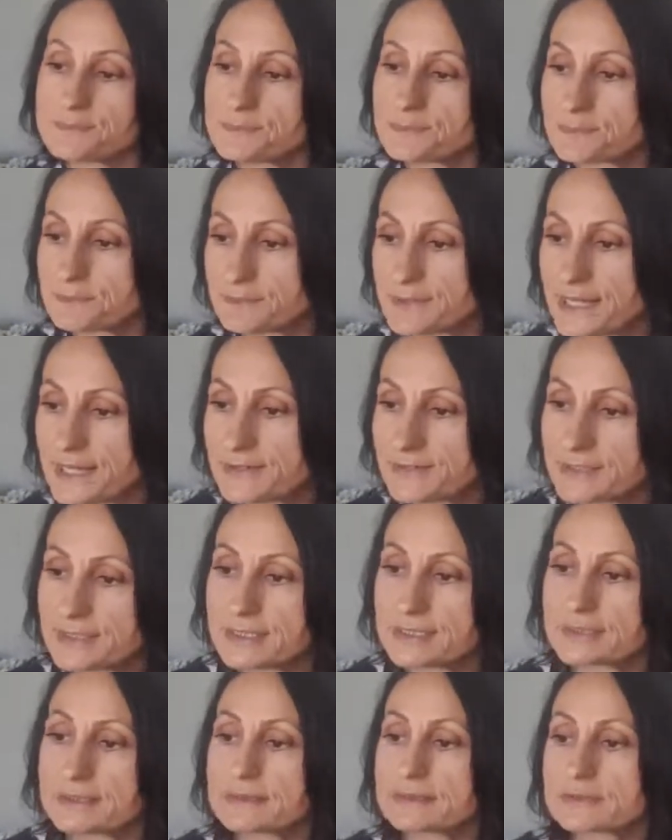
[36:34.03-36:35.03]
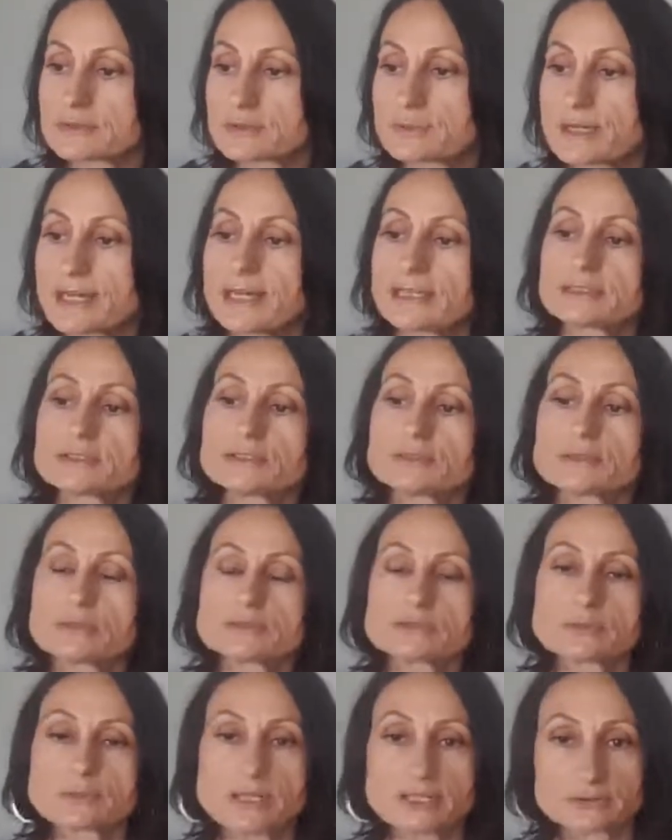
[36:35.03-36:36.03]
berry,
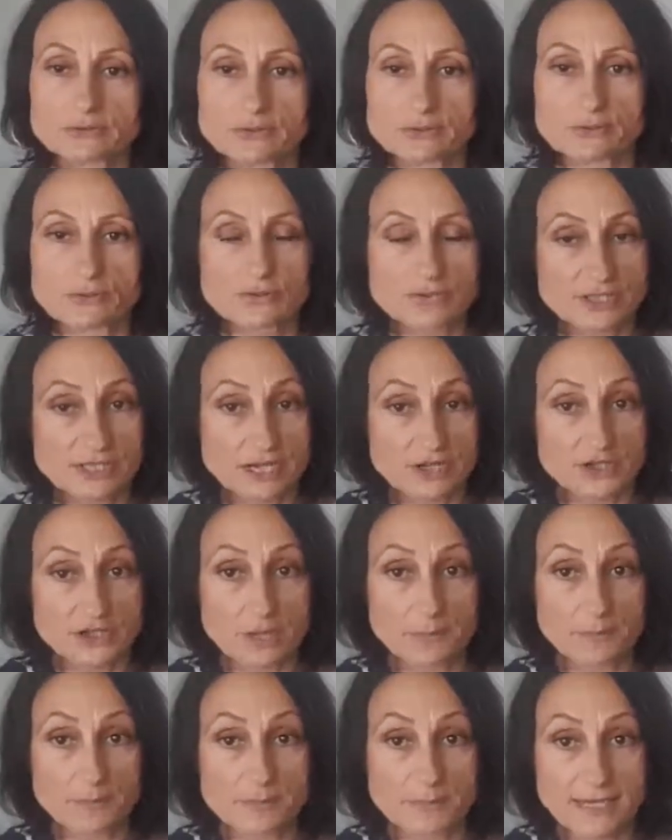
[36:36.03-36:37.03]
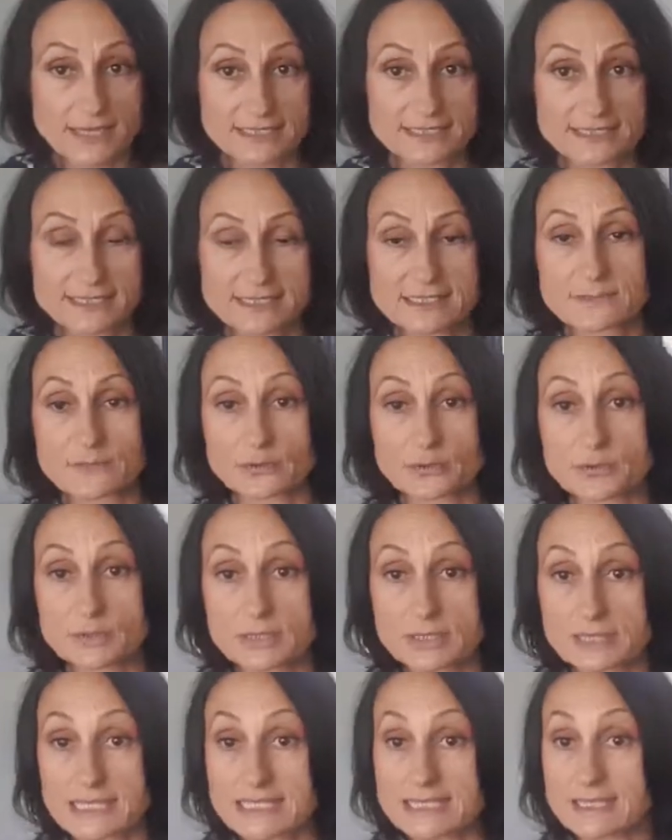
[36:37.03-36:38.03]
tomato sauce, ketchup, many things what
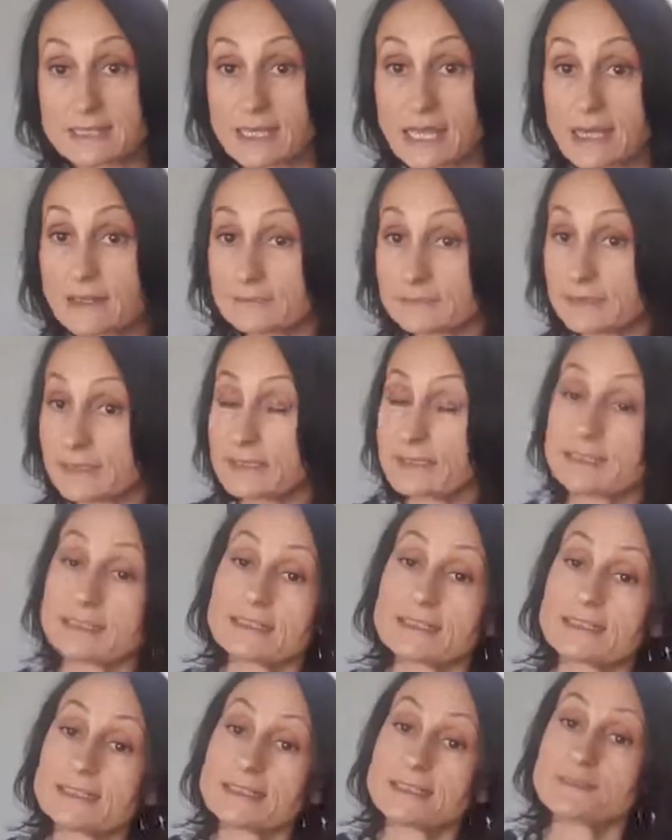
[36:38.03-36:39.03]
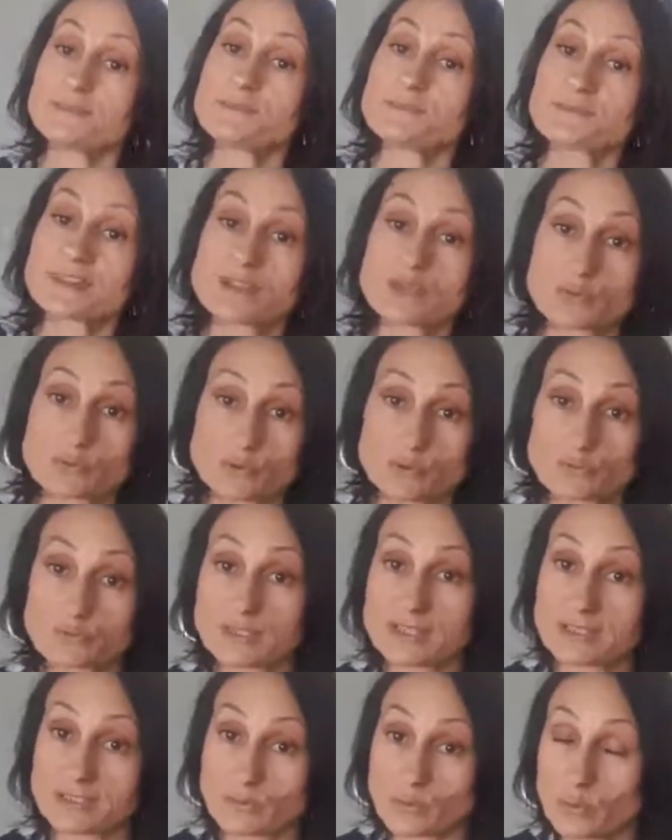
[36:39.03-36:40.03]
kids love and used to
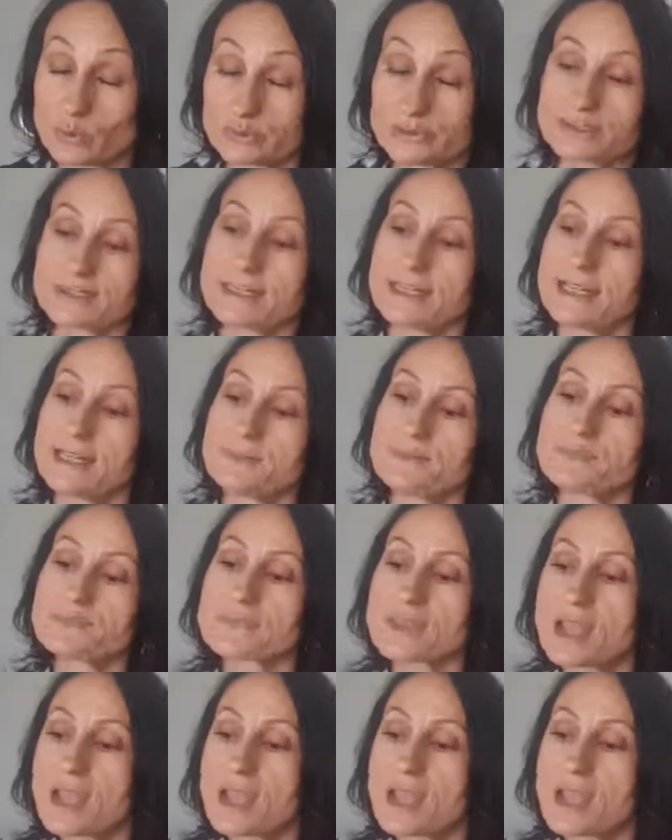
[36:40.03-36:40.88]
eat all the time.